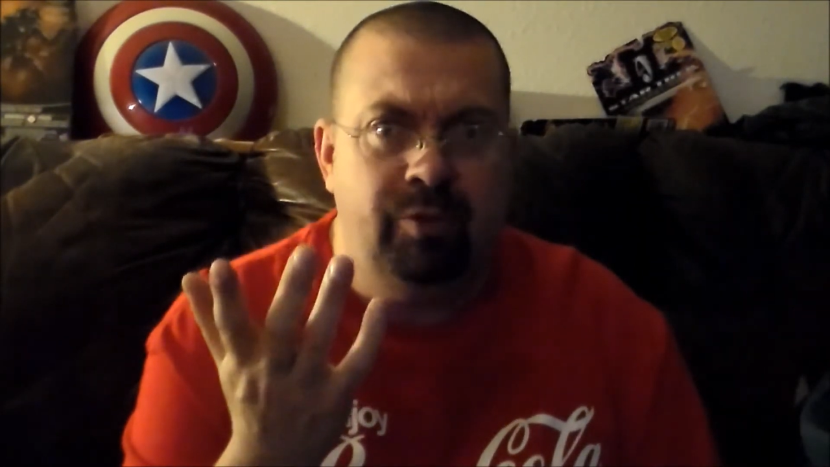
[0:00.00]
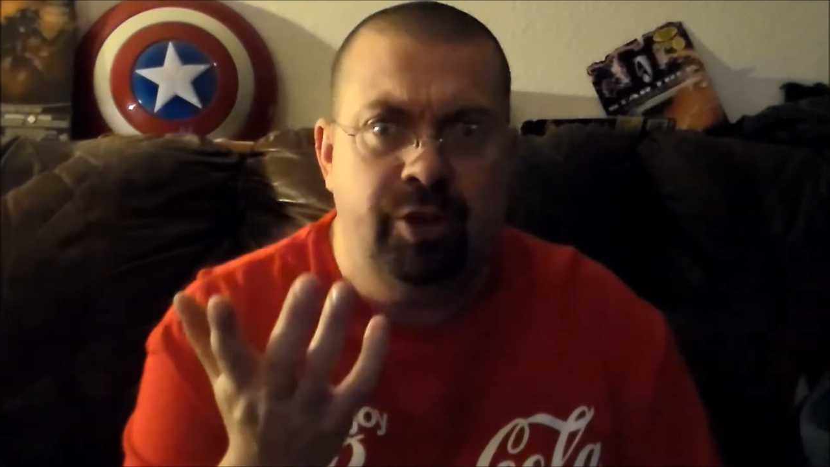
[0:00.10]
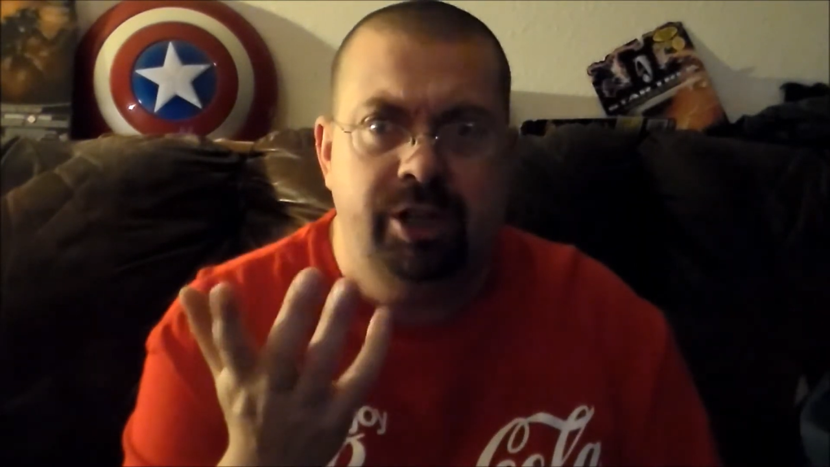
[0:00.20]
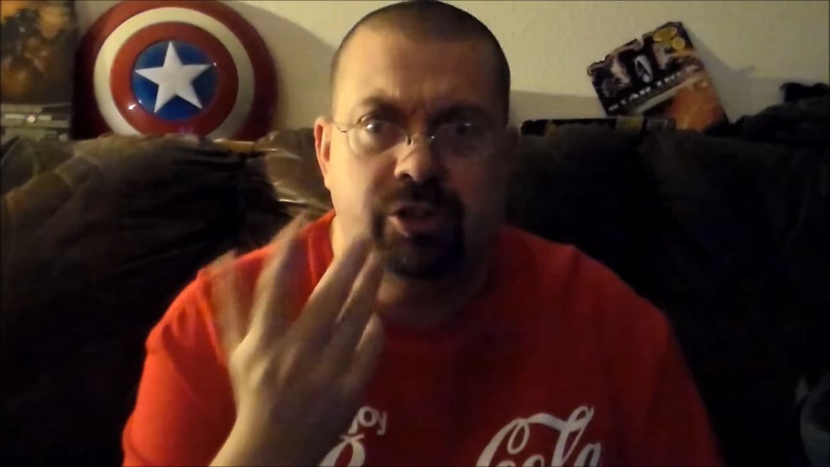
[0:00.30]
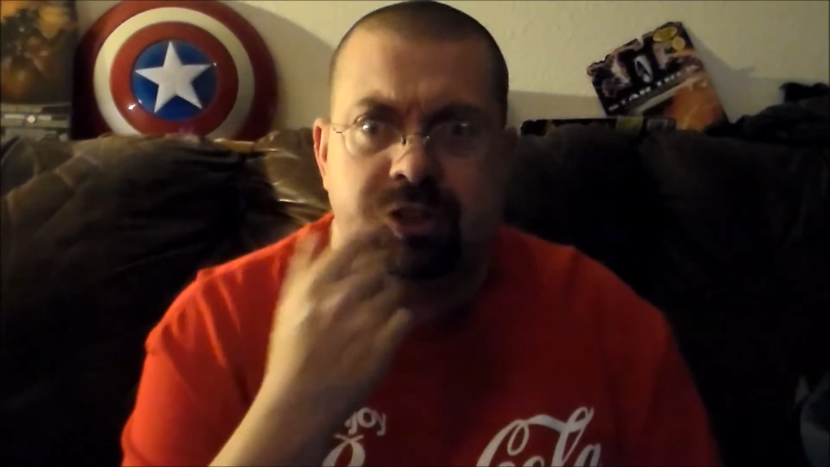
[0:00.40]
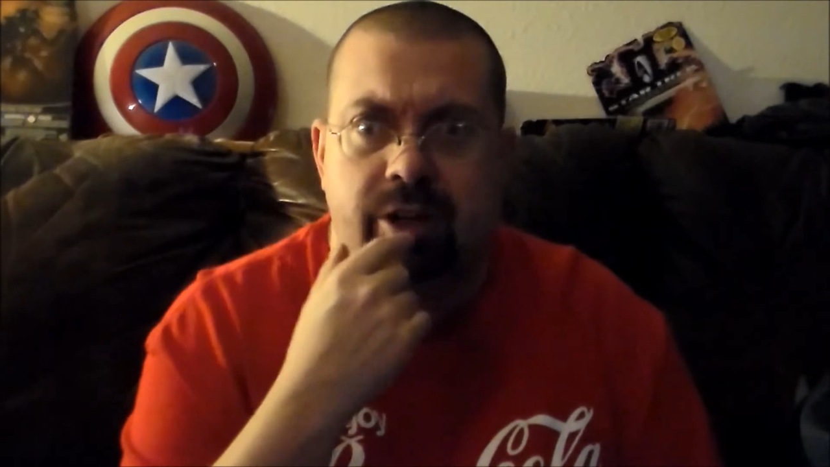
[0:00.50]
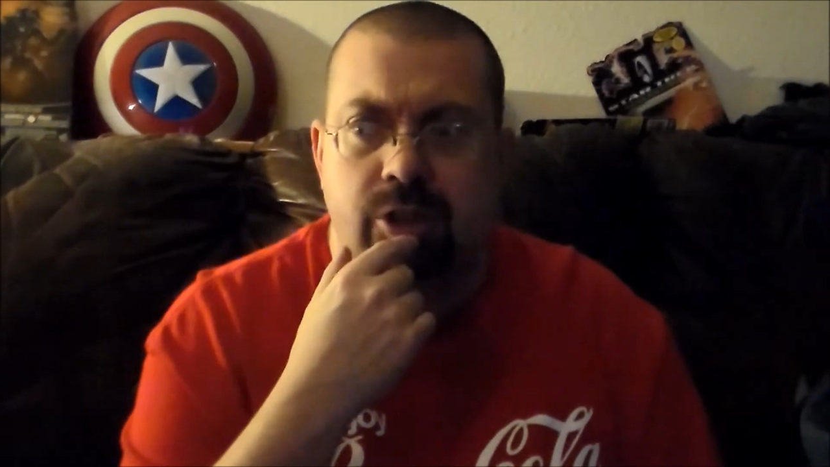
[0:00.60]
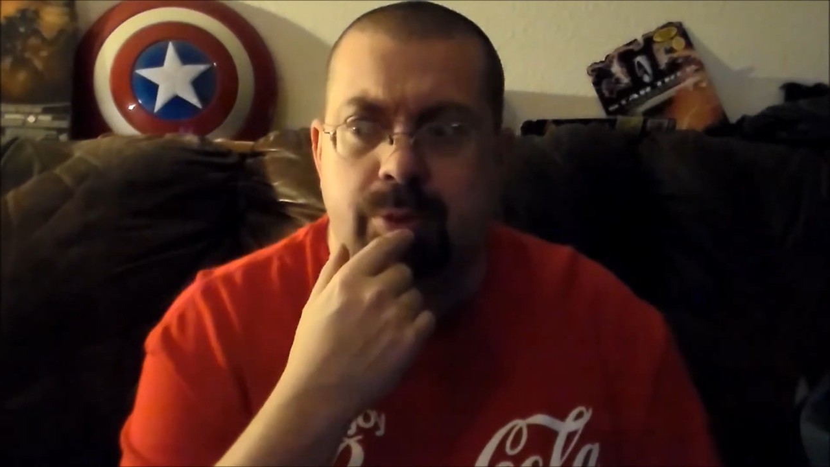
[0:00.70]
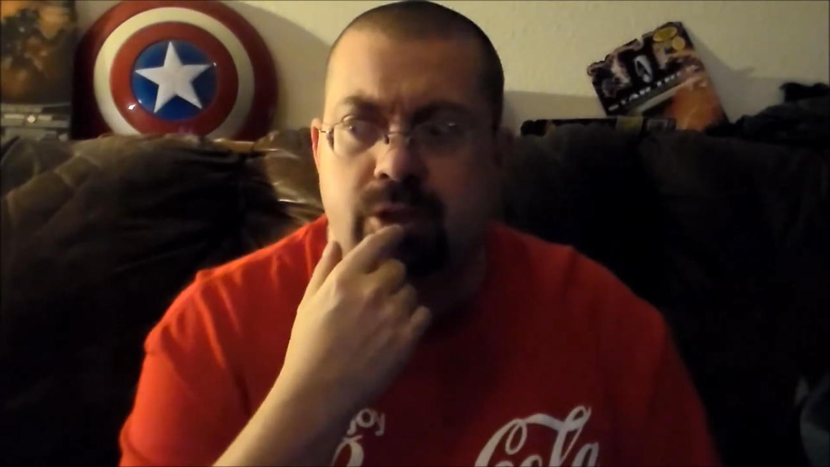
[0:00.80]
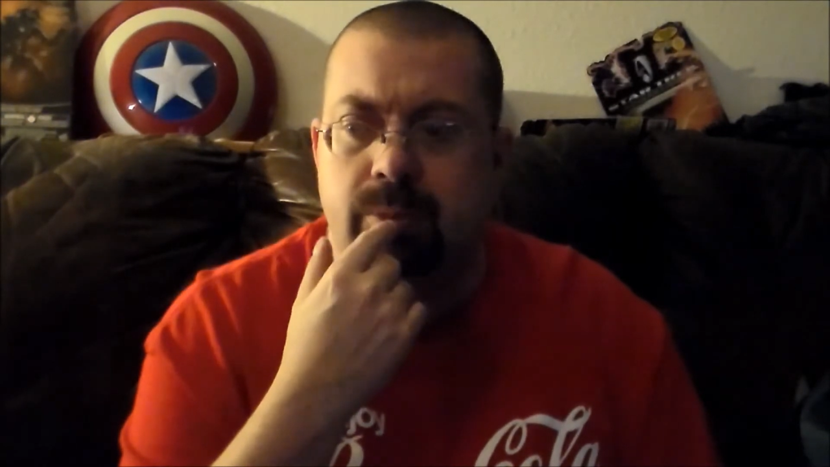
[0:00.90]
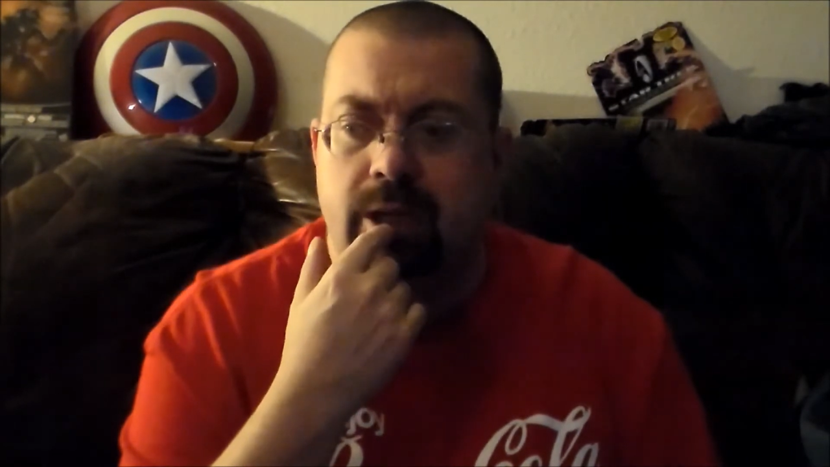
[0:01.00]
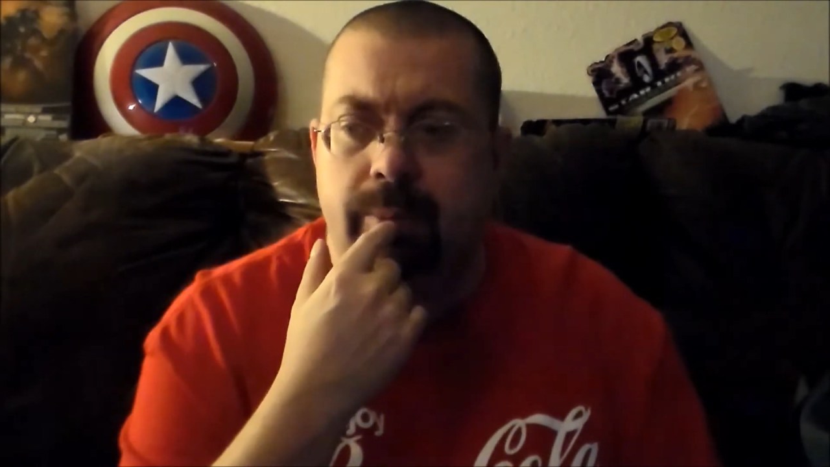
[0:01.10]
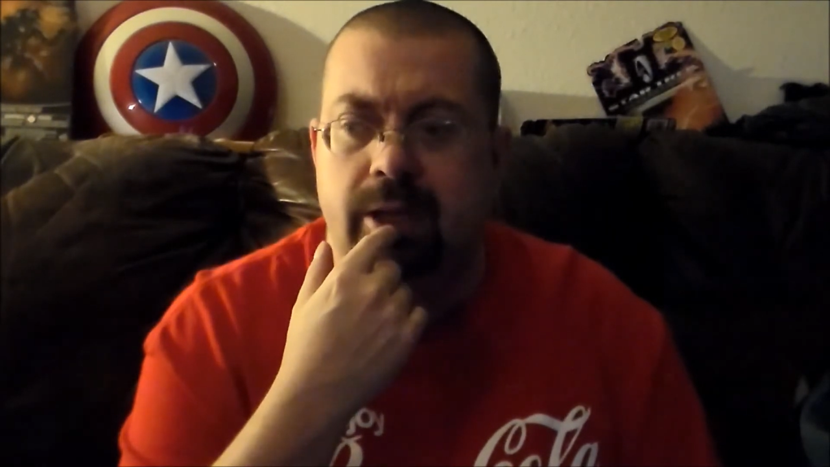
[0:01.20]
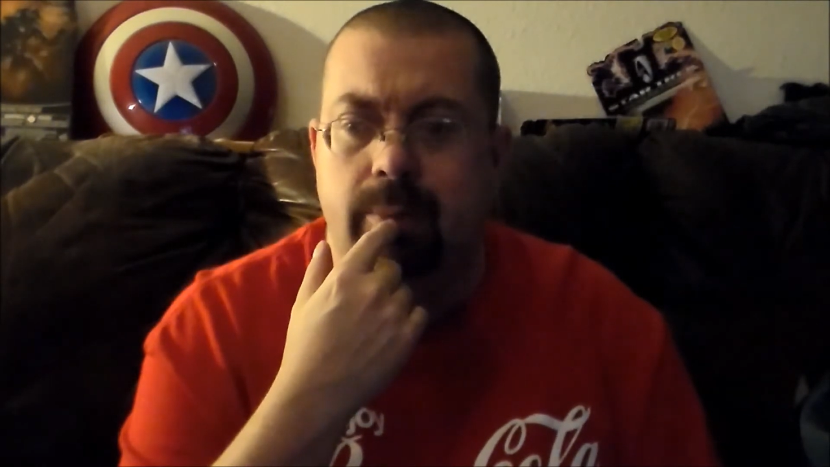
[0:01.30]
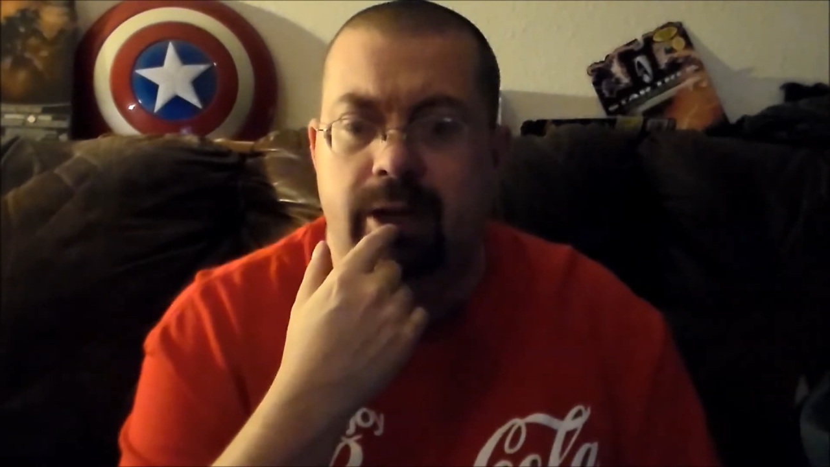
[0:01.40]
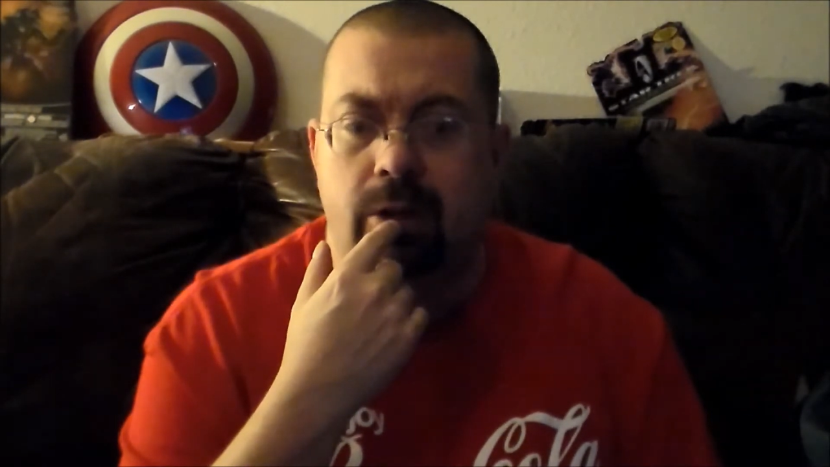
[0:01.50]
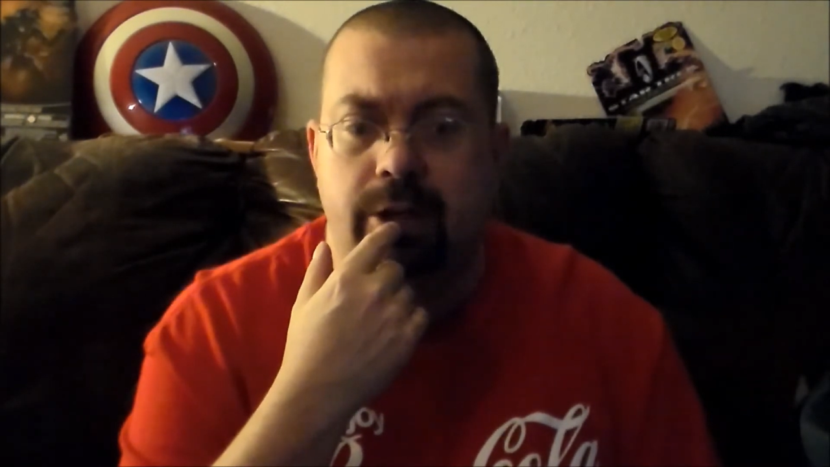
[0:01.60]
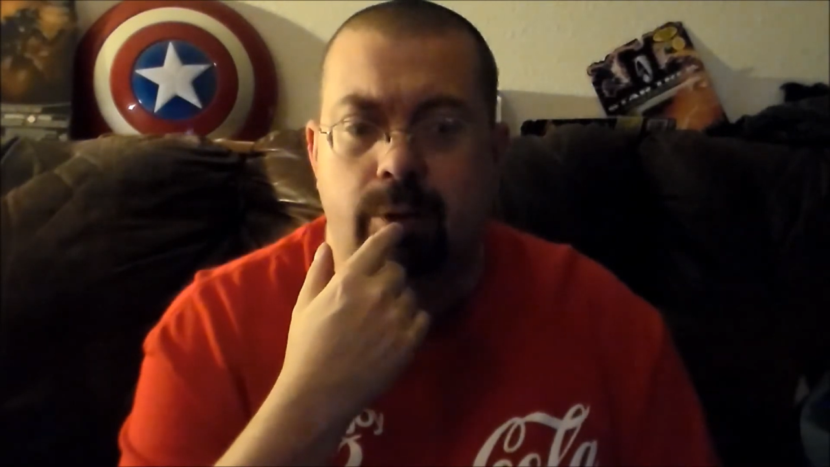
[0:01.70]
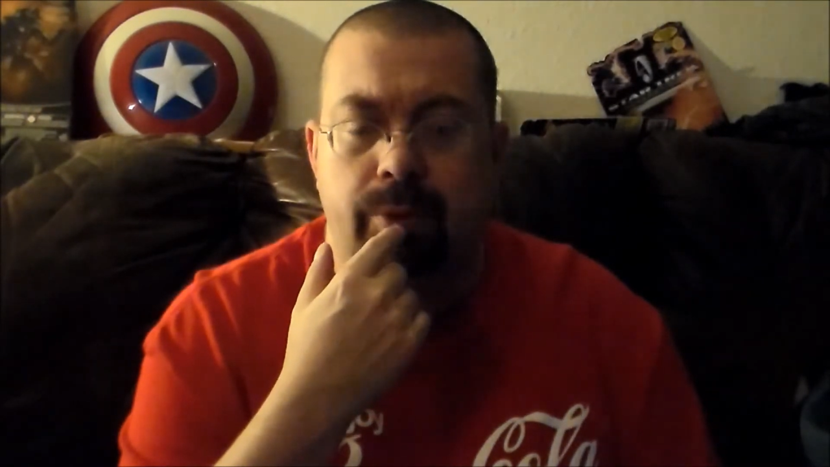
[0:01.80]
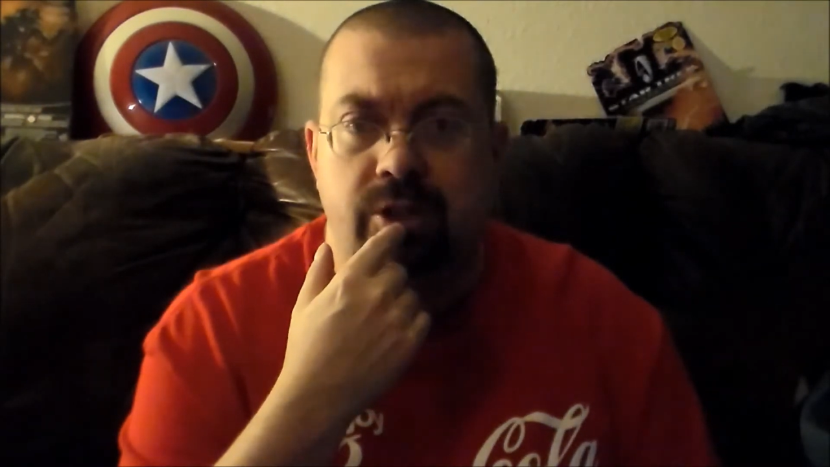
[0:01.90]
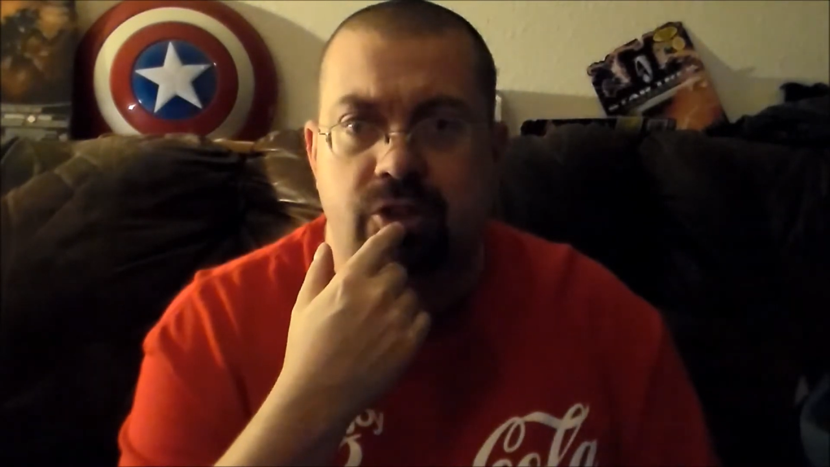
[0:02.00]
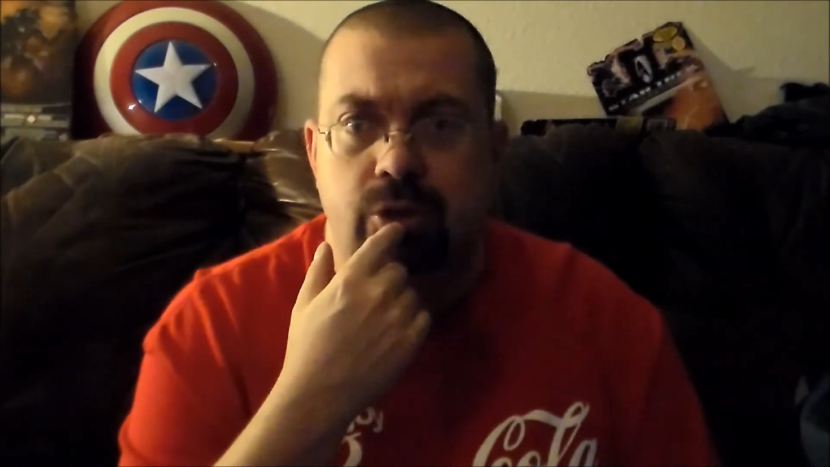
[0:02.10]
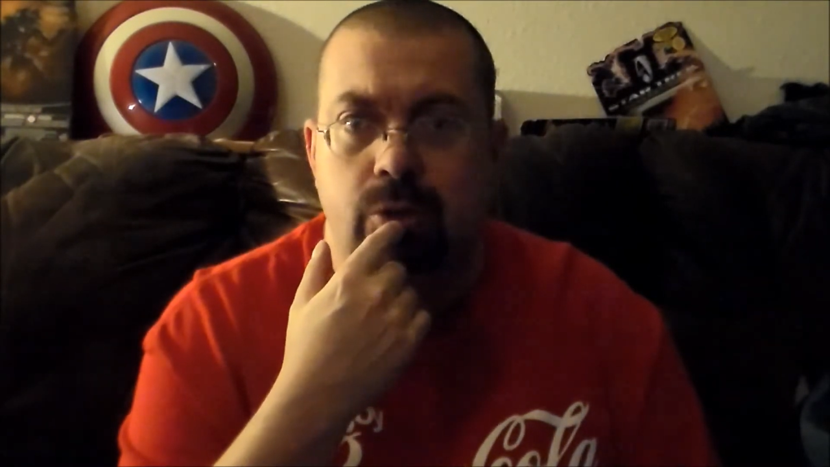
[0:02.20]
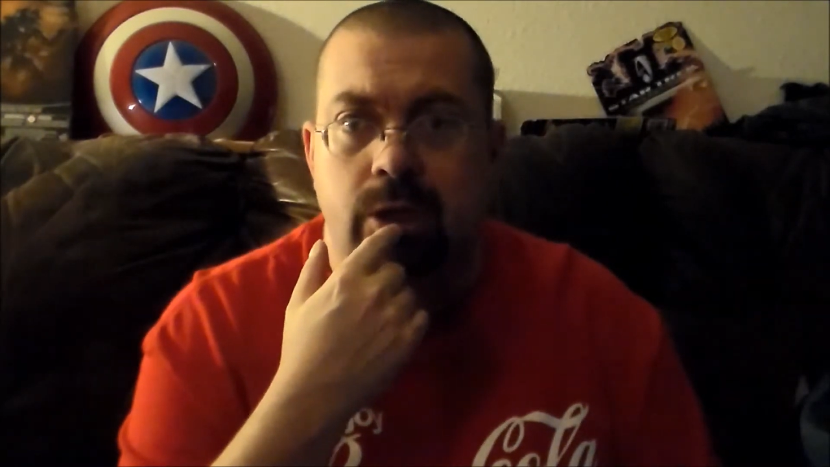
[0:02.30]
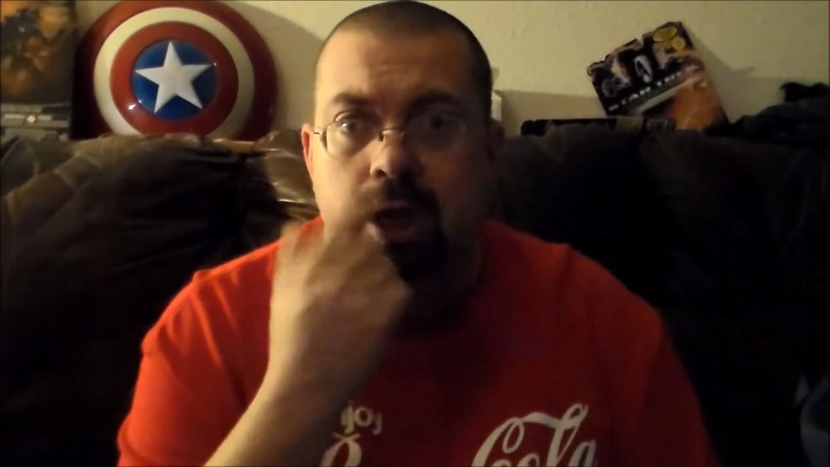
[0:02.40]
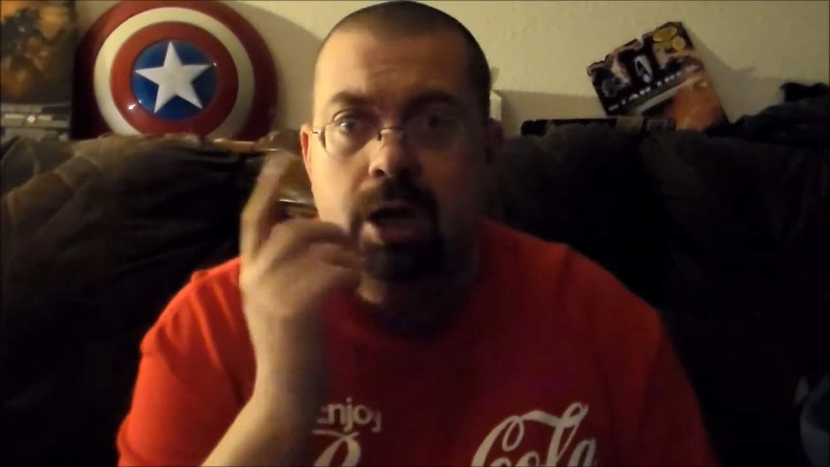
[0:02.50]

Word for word: figures that are supposed to be coming in the mail here pretty soon